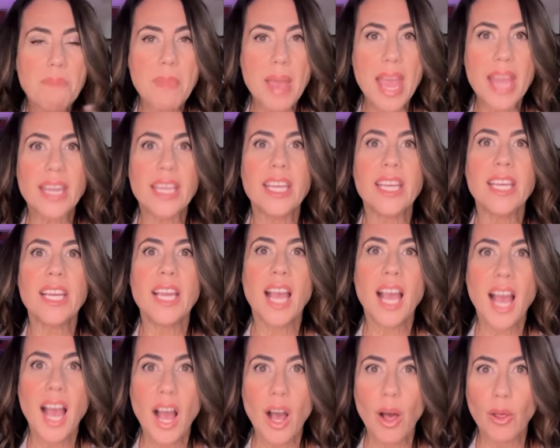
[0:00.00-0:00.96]
Many
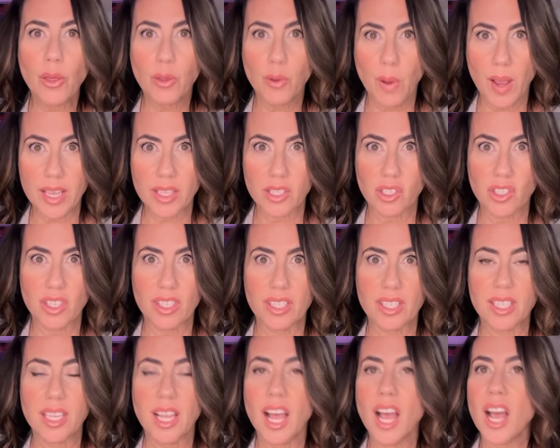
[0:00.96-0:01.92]
health
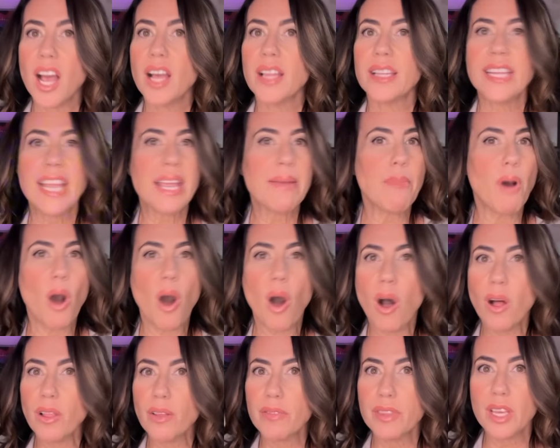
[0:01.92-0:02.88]
questions. Name
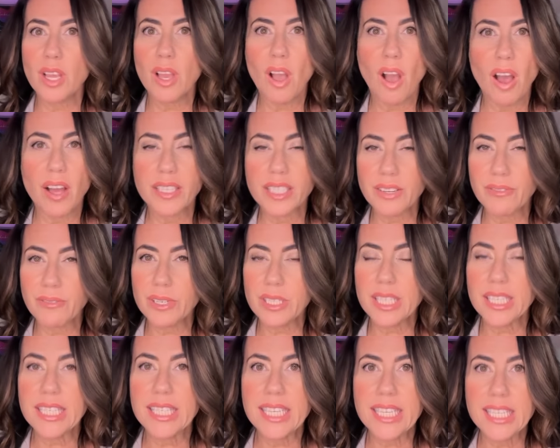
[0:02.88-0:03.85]
all of the
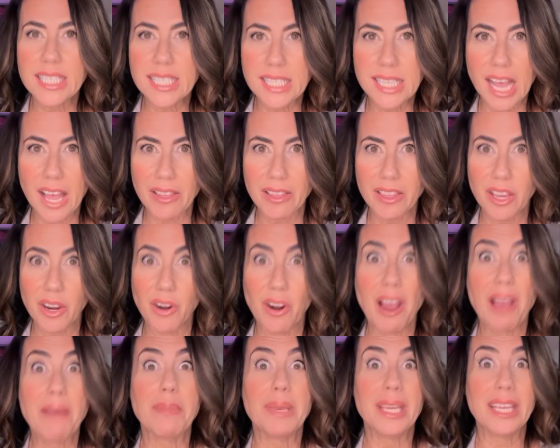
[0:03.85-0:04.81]
different diseases out there.
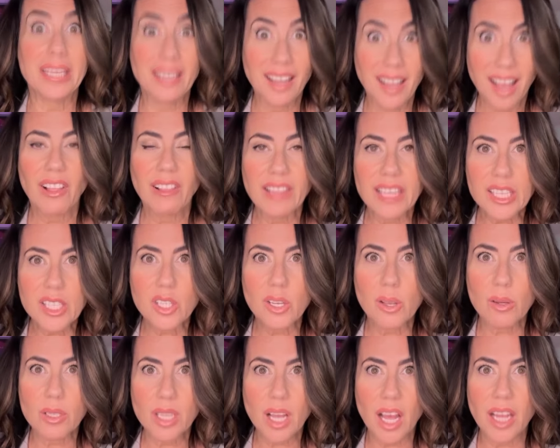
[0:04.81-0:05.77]
I mean, the list
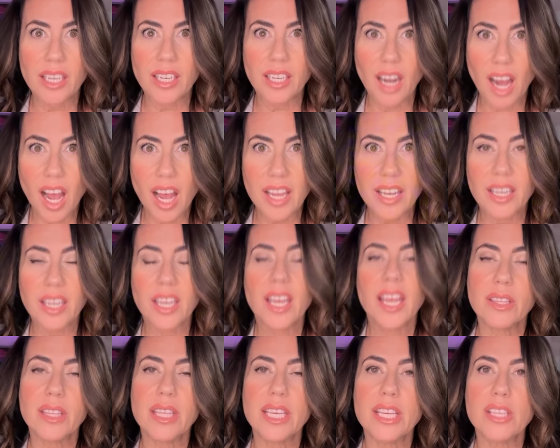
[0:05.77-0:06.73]
goes on and on.
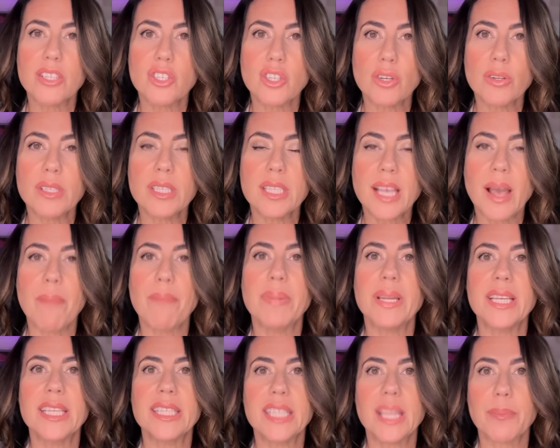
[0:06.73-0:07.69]
The insurance
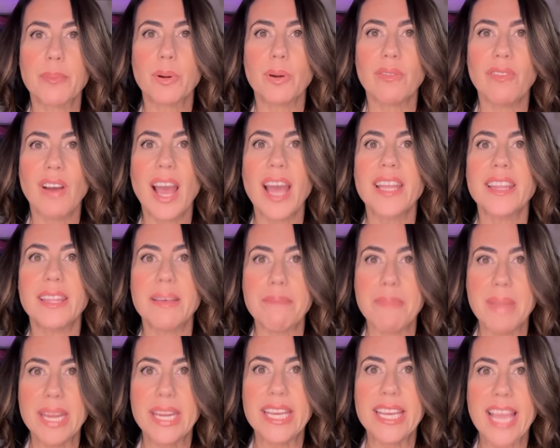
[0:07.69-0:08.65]
companies that provide the
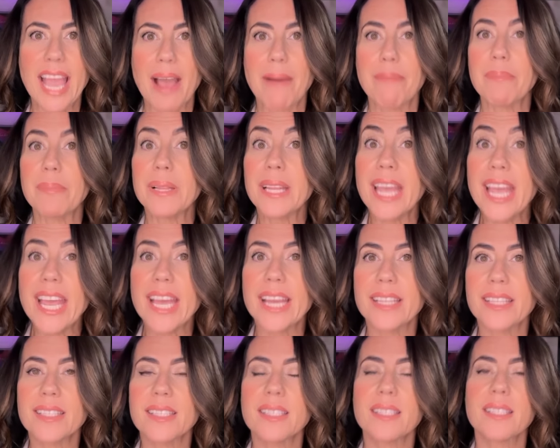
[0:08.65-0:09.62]
medigap
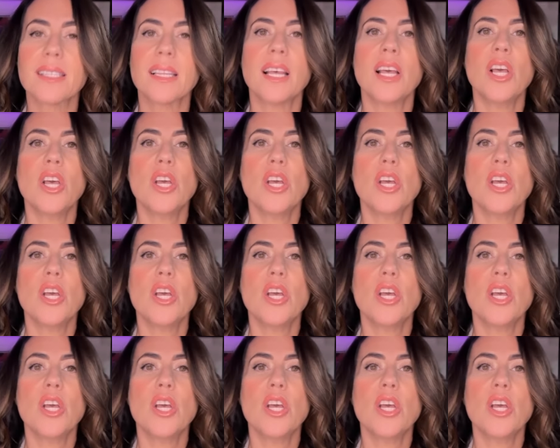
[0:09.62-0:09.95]
plans